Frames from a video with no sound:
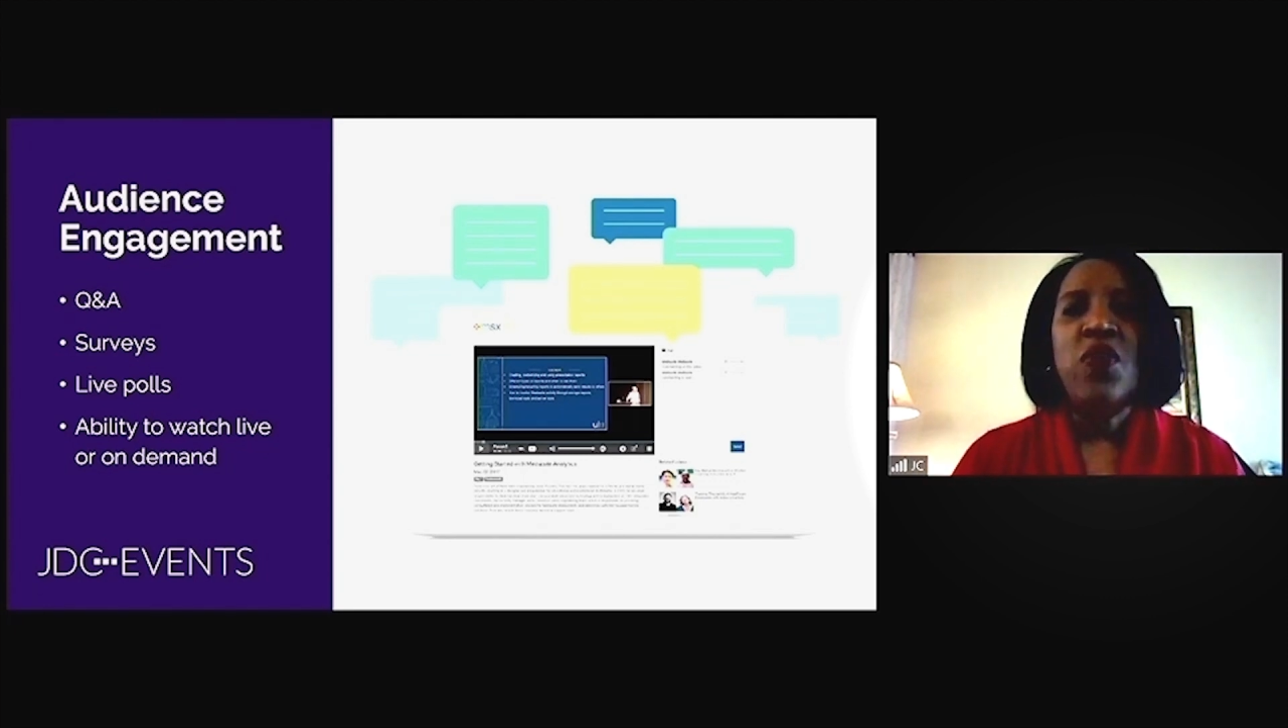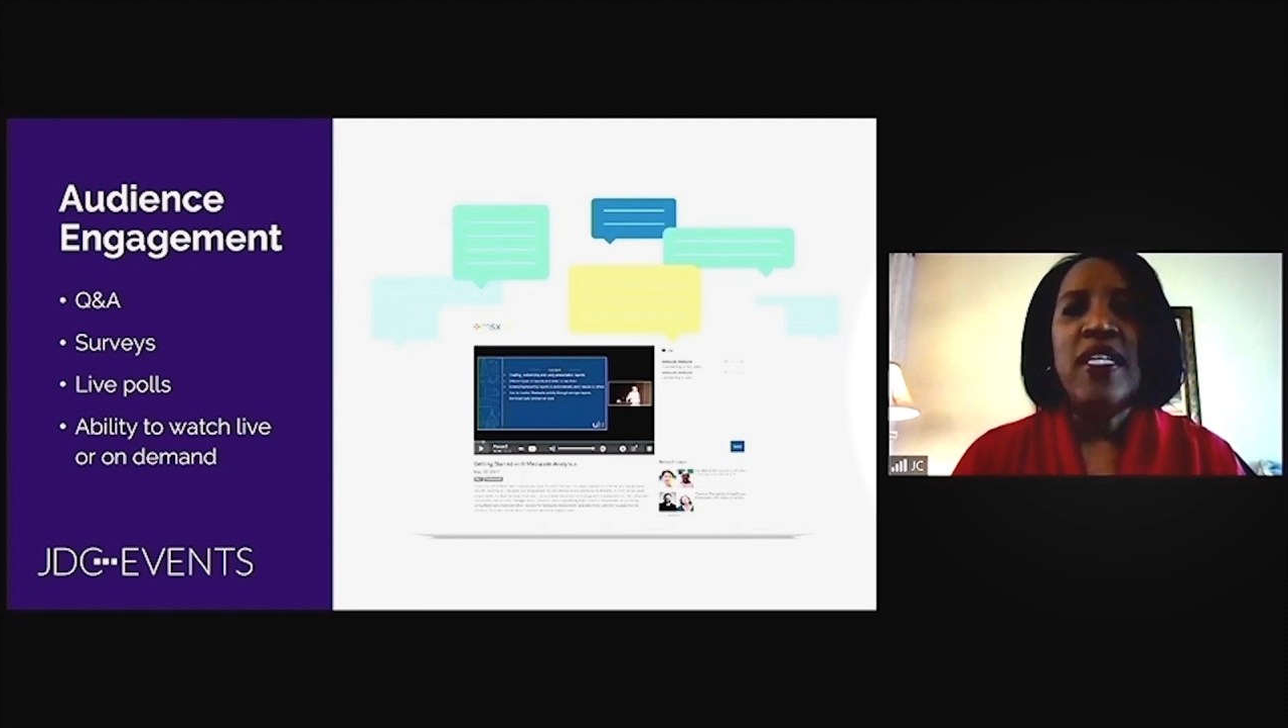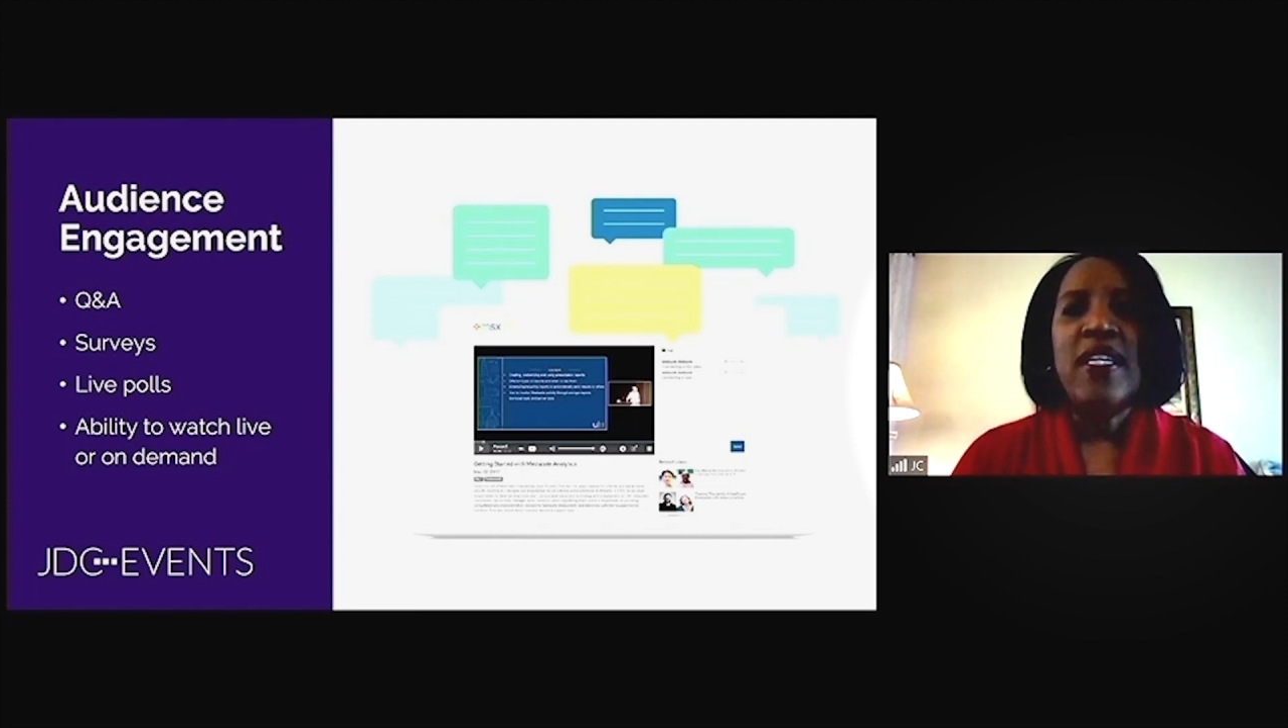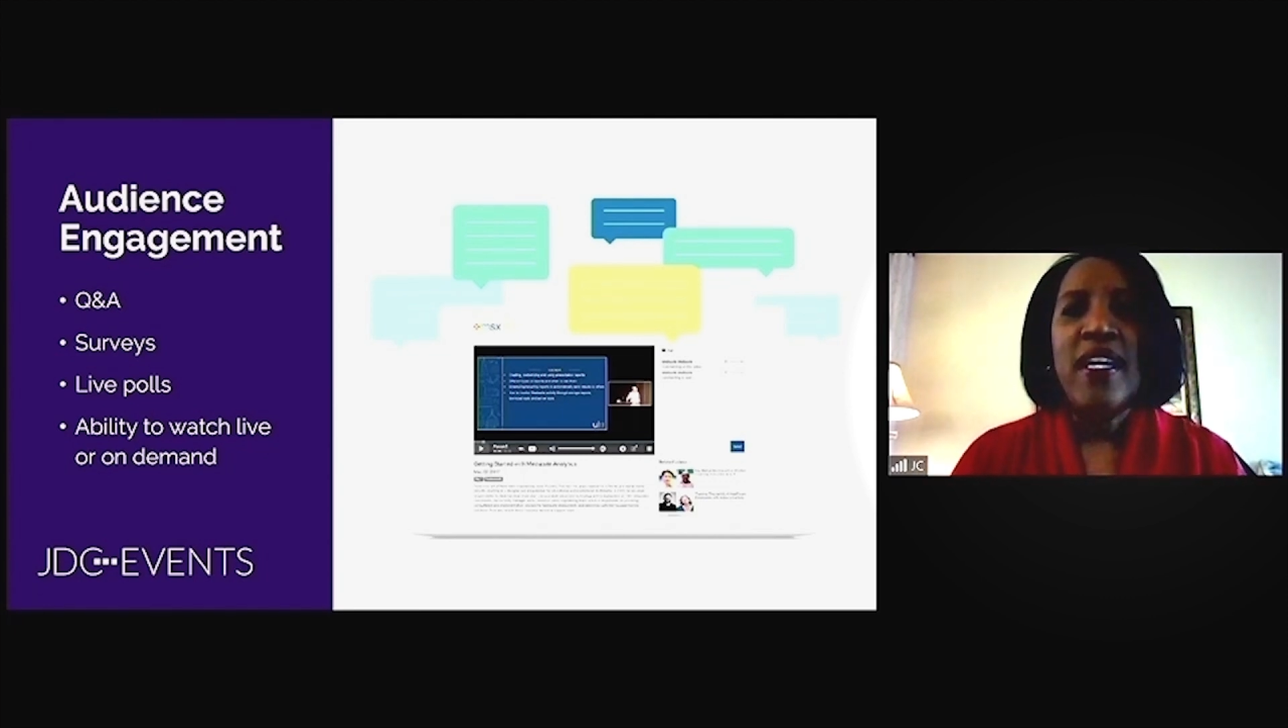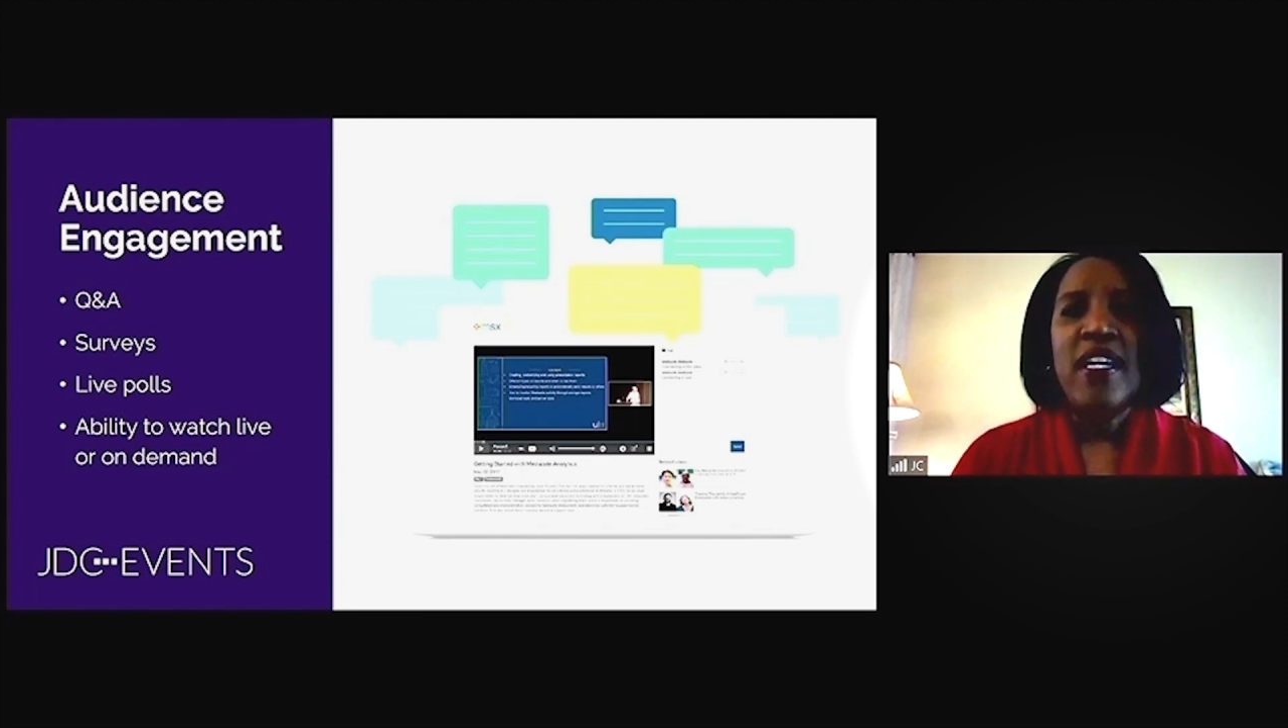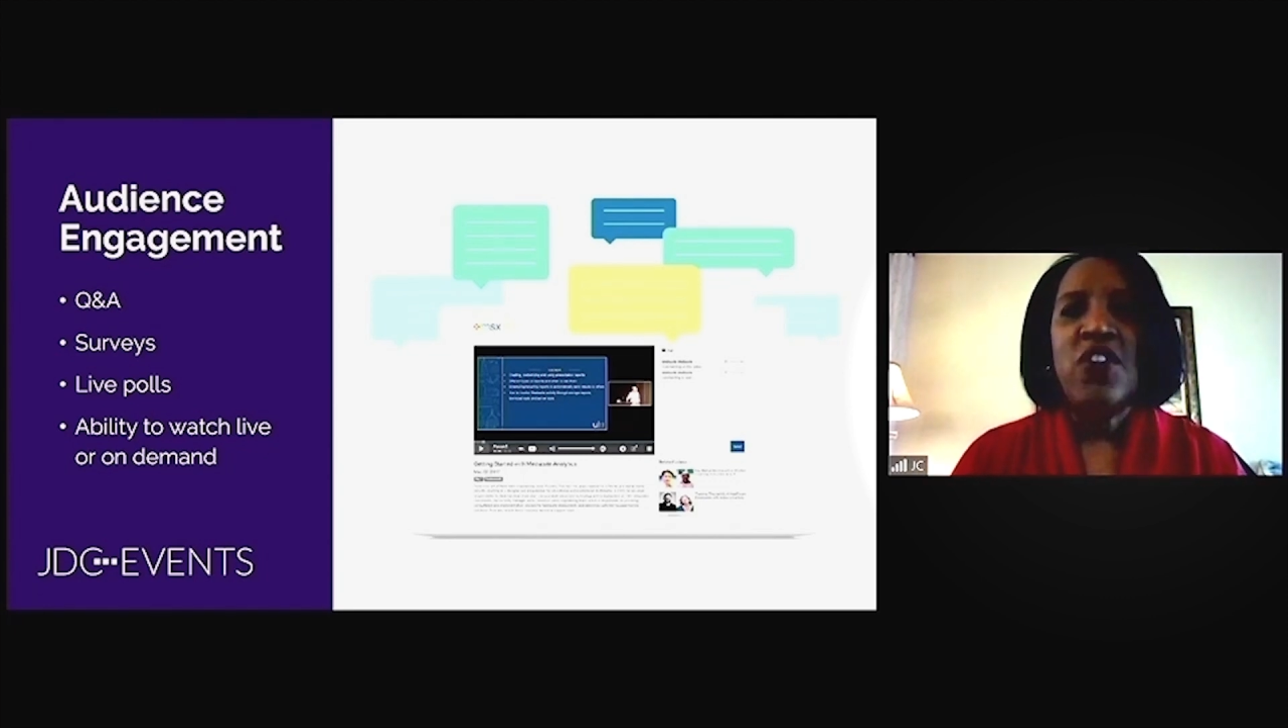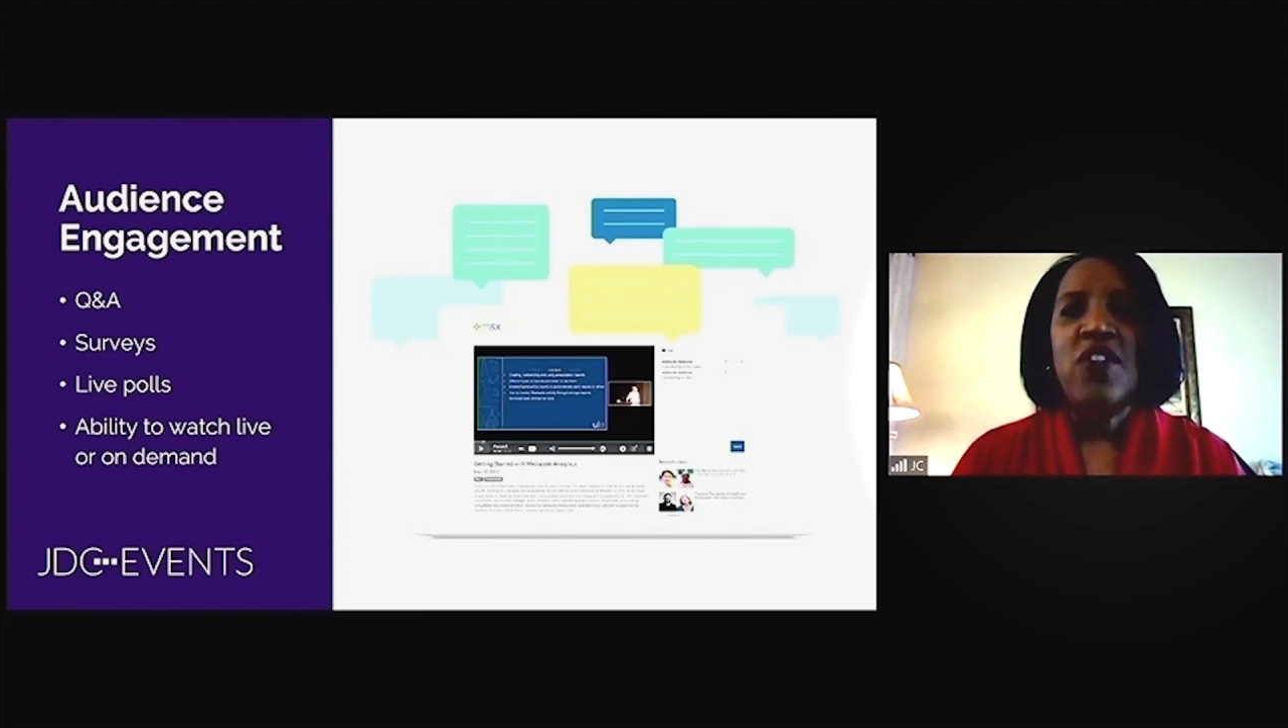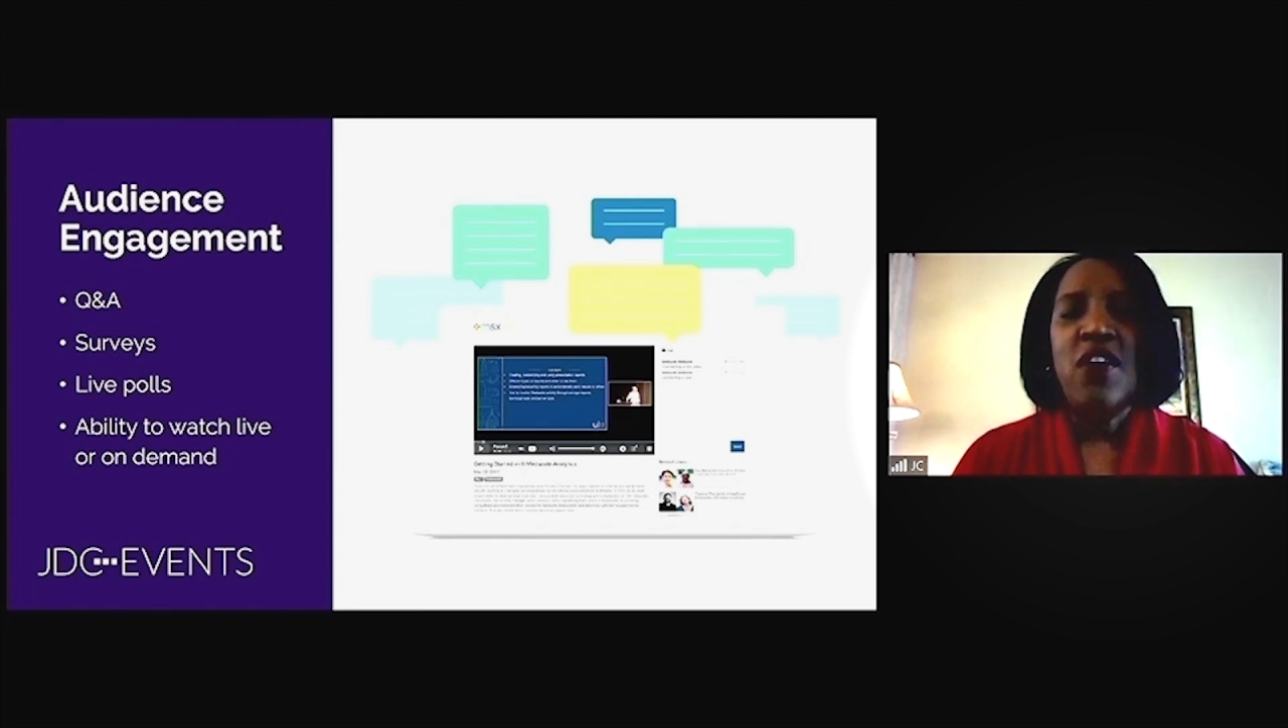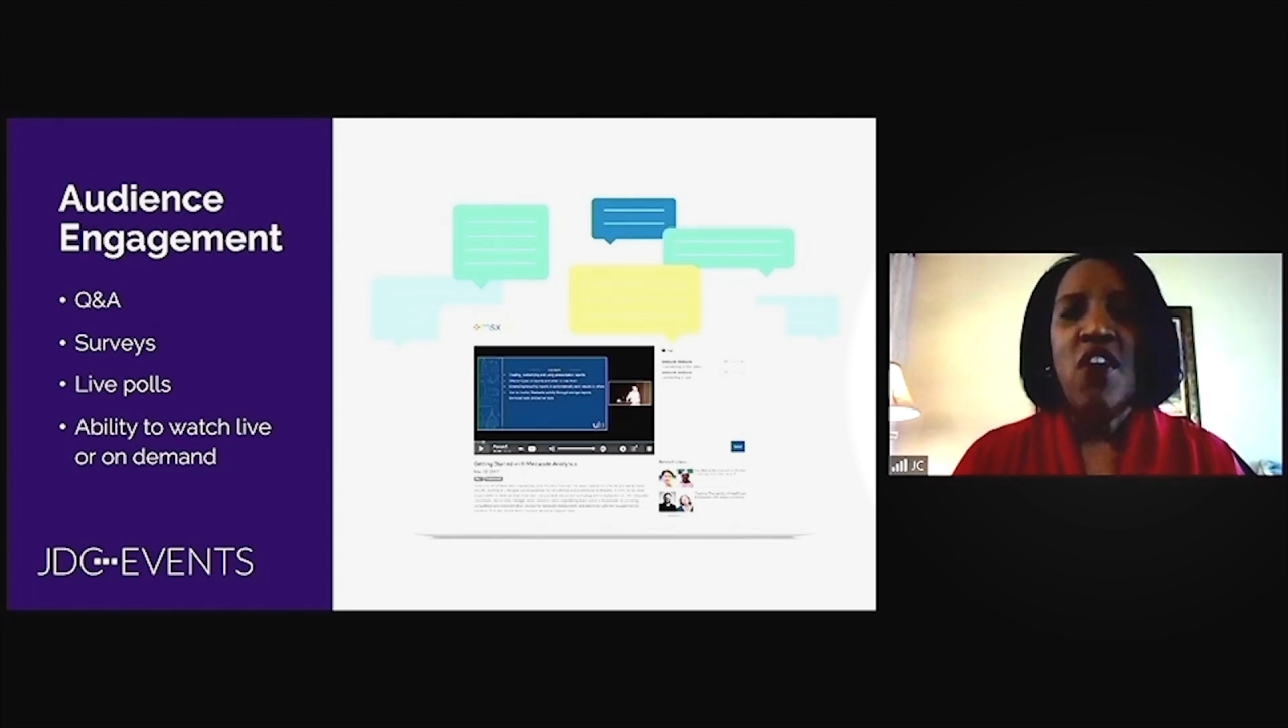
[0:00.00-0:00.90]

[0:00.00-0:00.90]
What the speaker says: engage the